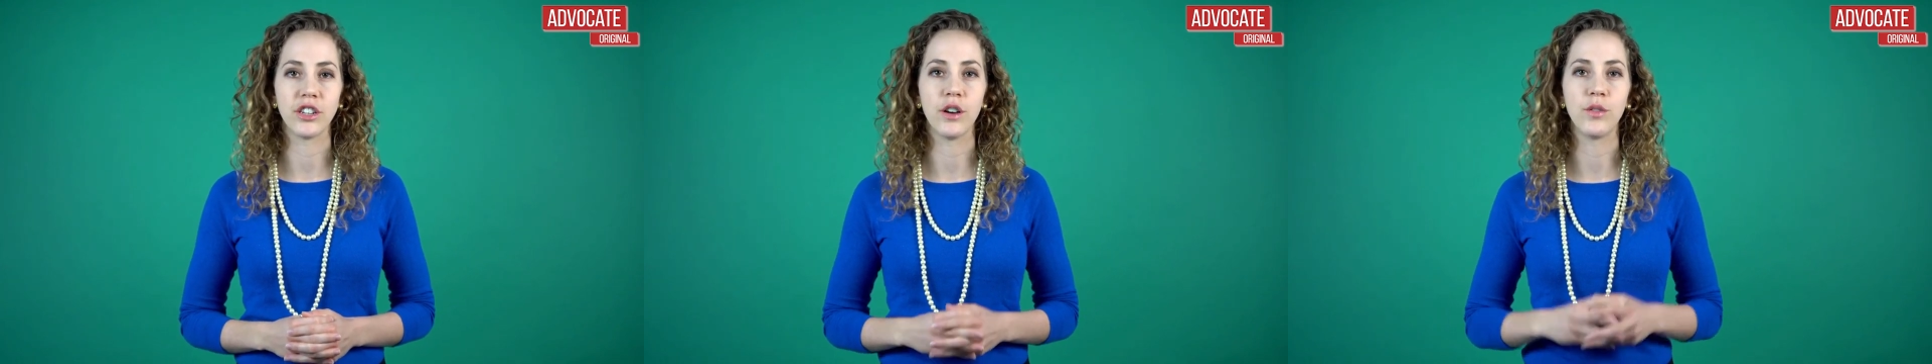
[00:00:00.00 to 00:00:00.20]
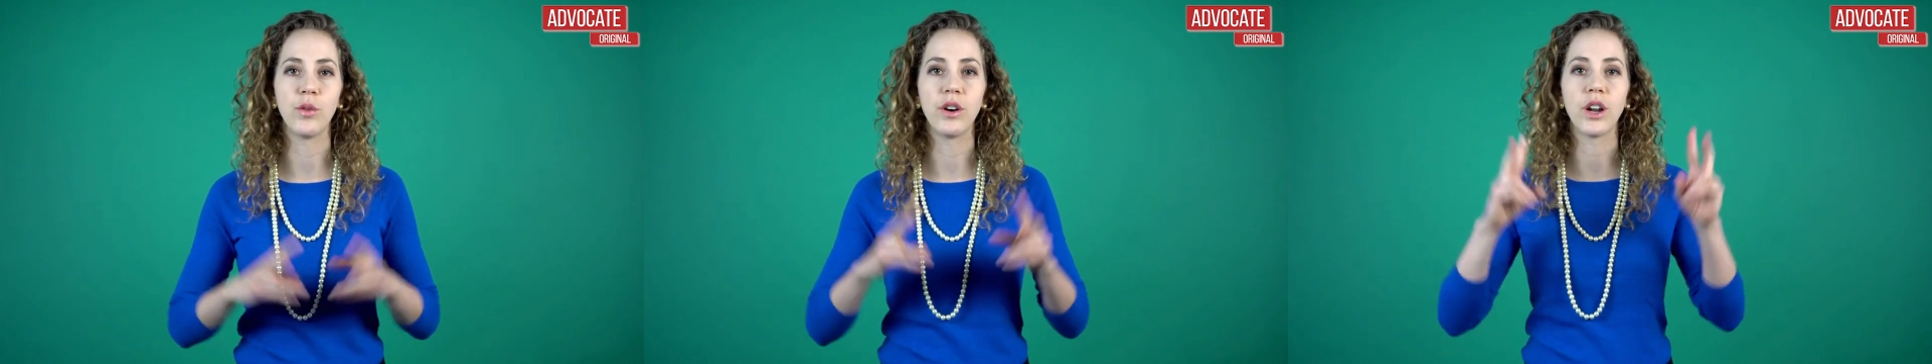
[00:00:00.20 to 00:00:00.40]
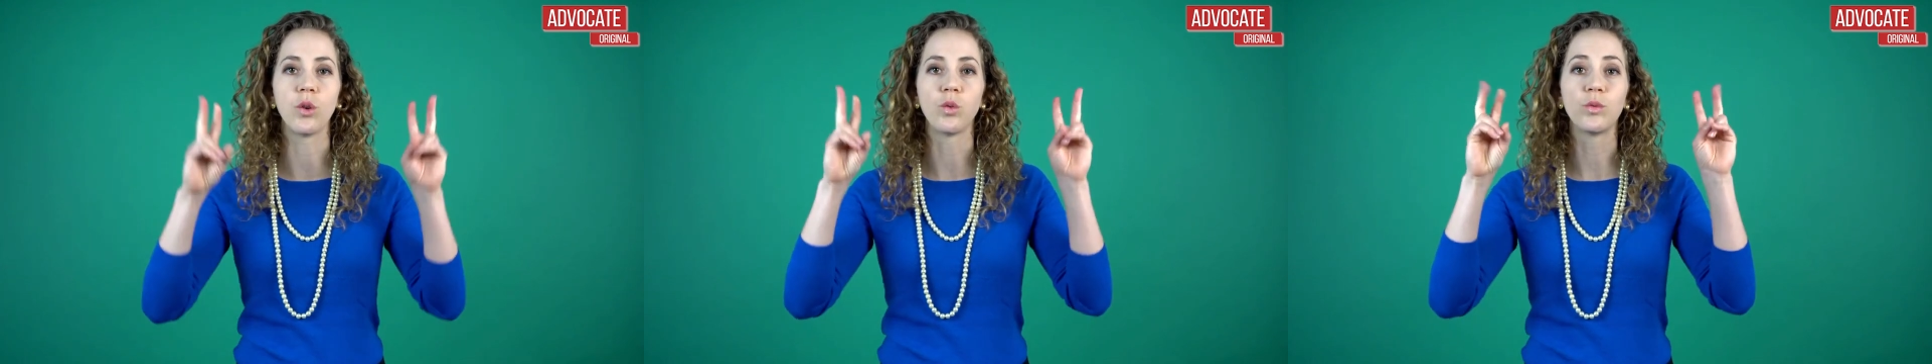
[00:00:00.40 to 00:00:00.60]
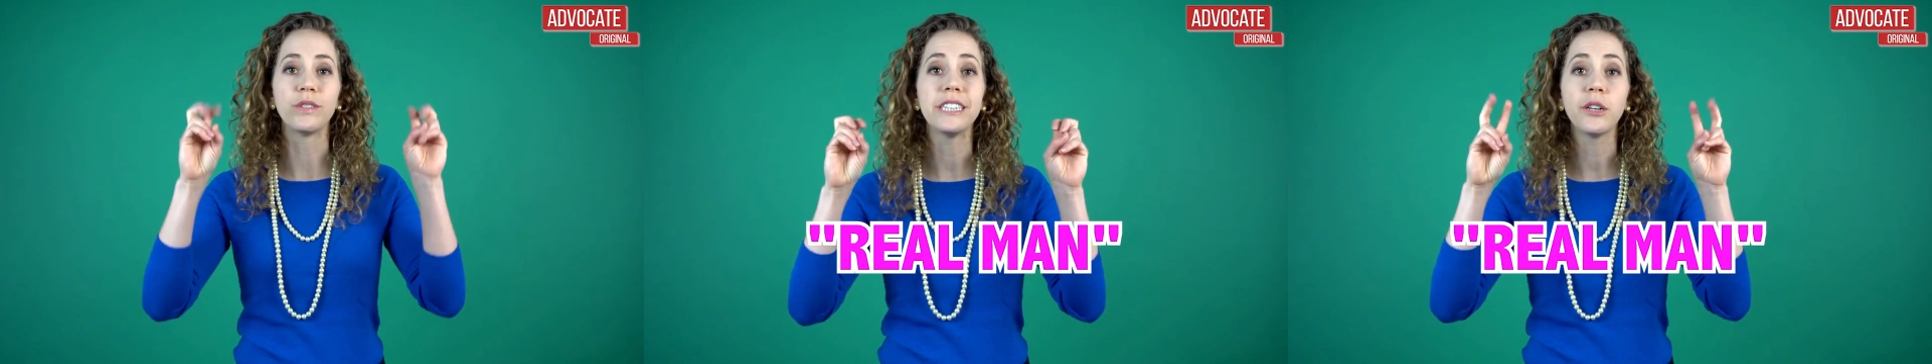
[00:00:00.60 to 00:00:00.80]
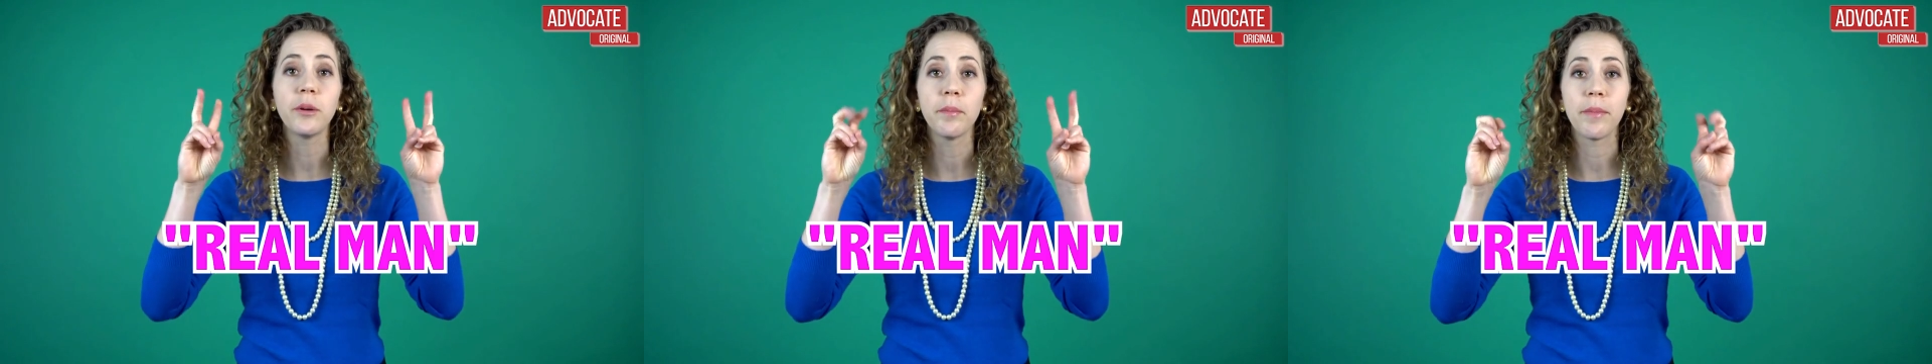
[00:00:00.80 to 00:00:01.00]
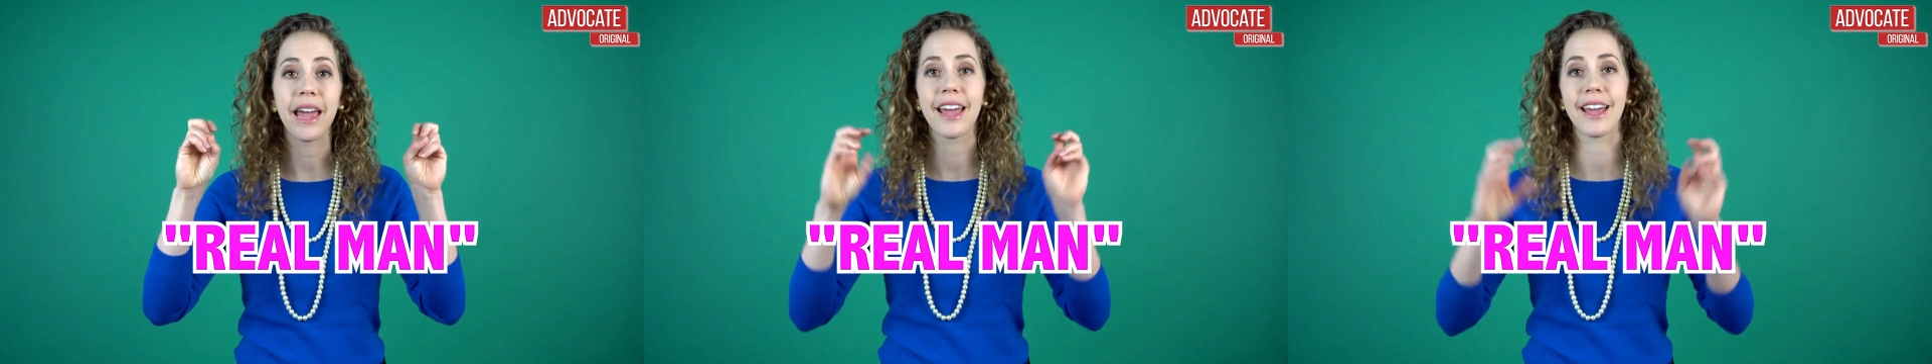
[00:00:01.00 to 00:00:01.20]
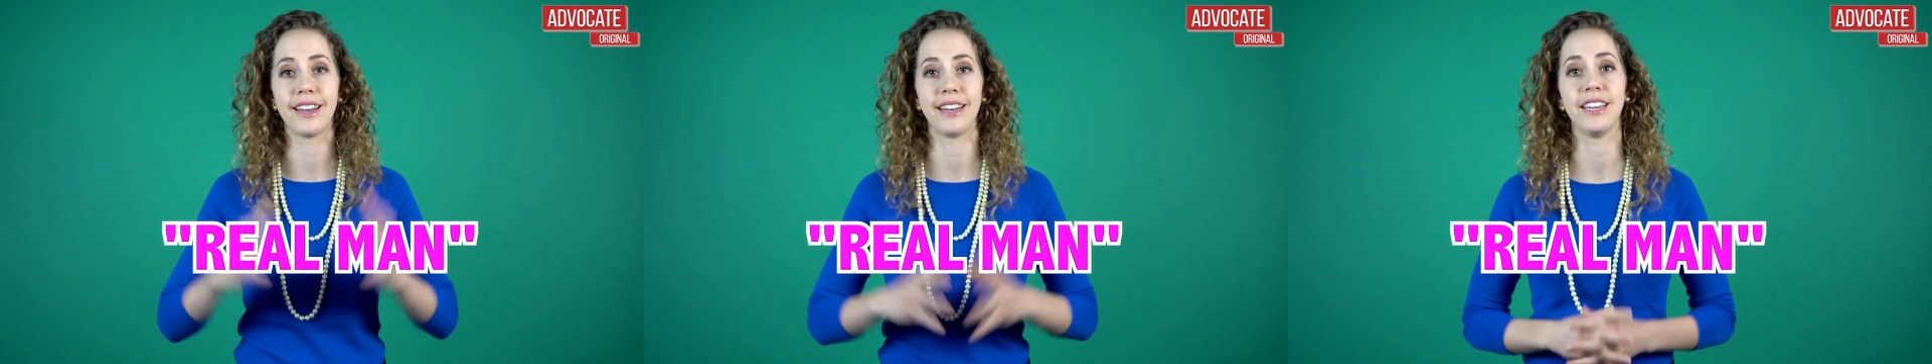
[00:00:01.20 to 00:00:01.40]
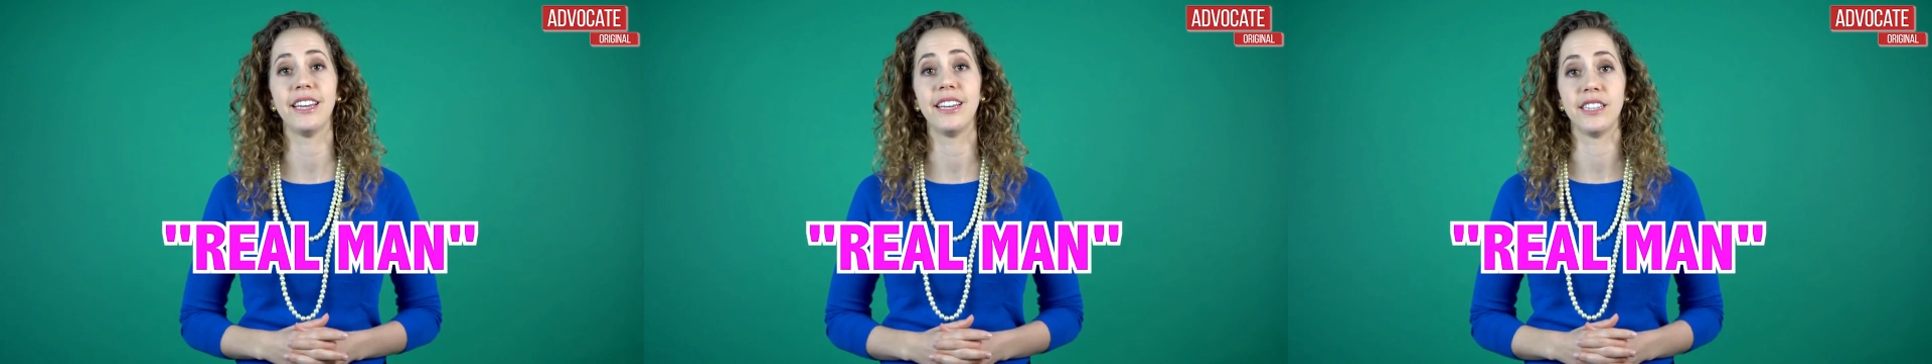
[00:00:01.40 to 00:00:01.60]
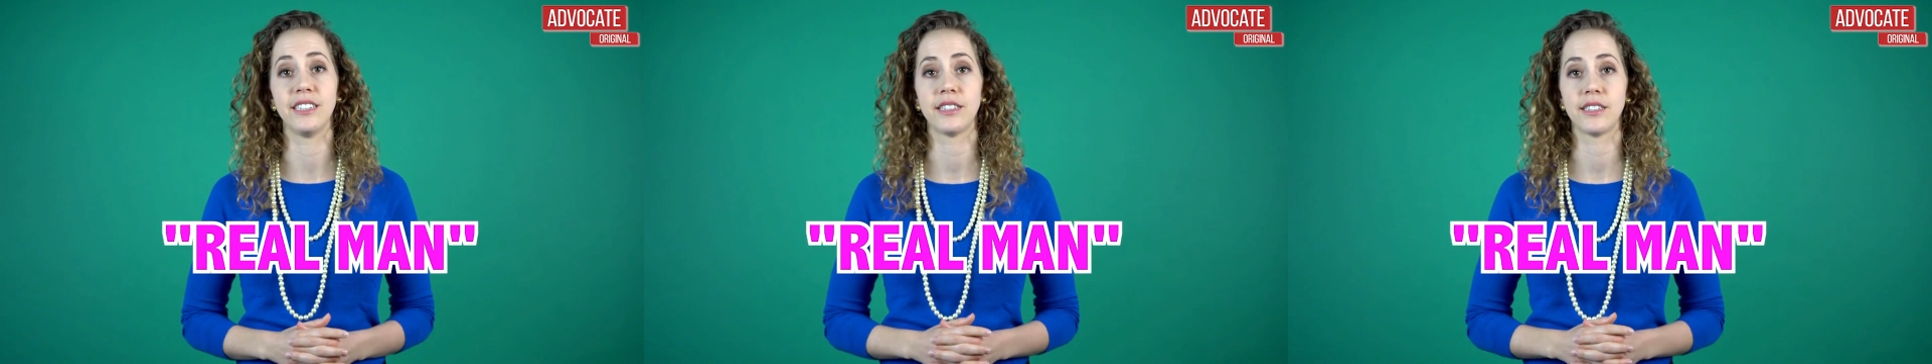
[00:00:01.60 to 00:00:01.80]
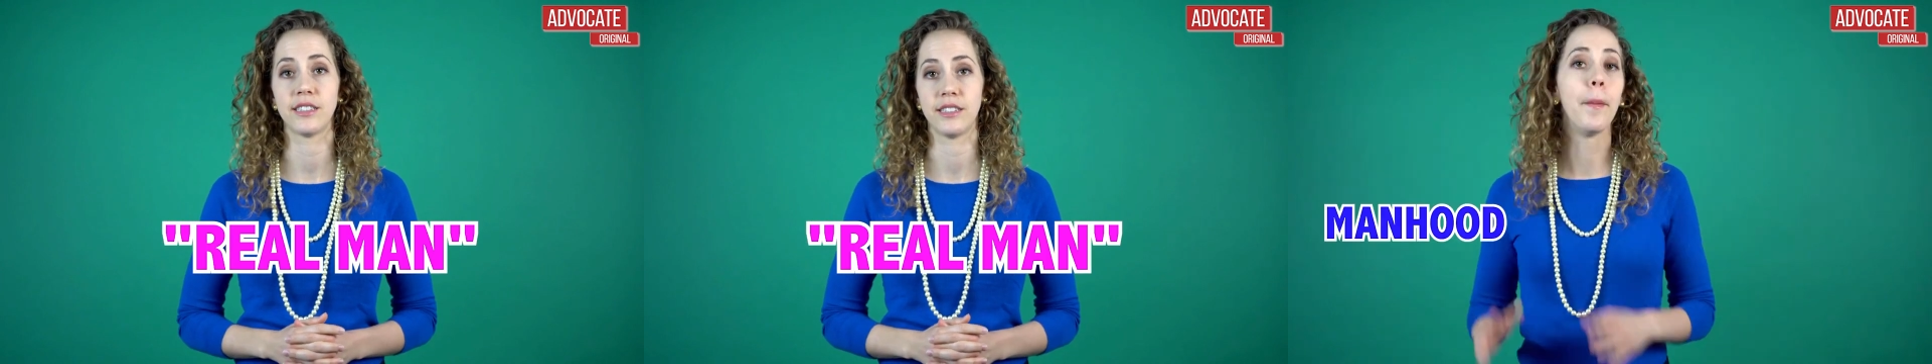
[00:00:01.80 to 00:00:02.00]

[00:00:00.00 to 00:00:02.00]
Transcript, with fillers: of what a real man is.